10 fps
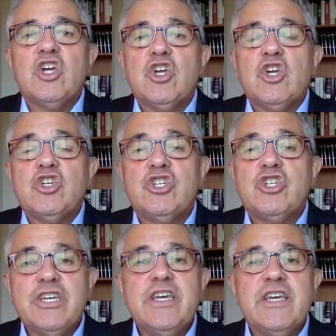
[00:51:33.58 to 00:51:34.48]

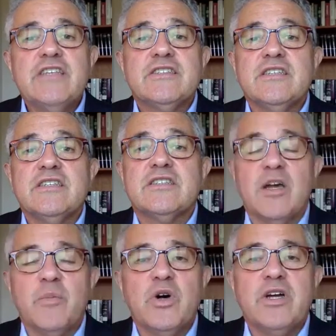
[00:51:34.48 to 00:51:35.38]
she is
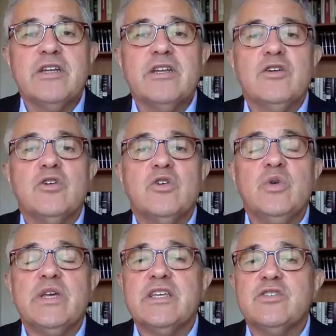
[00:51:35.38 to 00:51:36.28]
someone
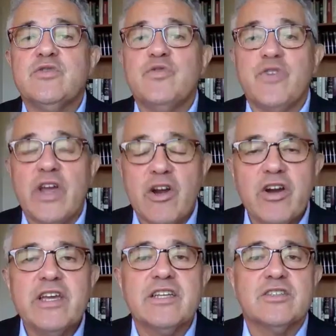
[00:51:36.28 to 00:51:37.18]
who is
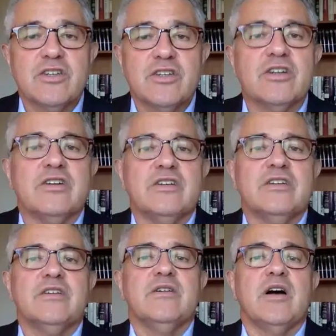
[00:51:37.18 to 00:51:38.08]
very concerned,
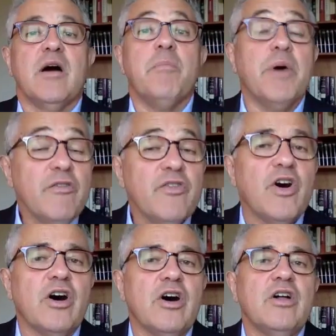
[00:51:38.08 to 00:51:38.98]
above
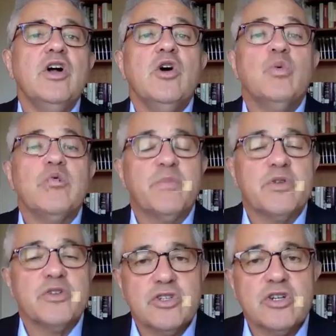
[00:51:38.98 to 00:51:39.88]
all, with
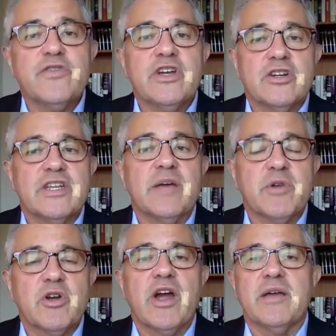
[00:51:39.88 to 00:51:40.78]
preserving her
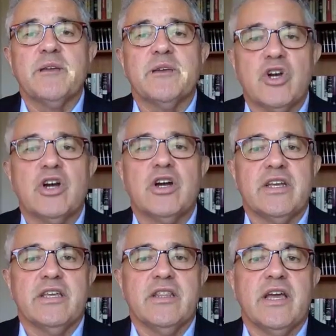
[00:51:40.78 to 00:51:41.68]
Democratic
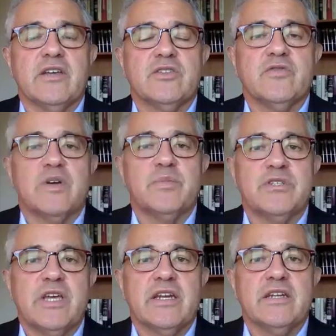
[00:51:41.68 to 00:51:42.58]
majority in the House of
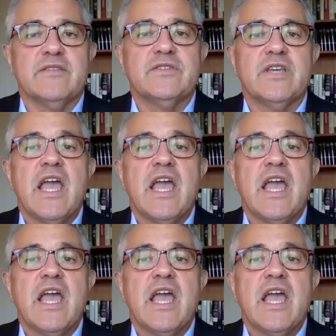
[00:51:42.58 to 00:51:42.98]
Representatives.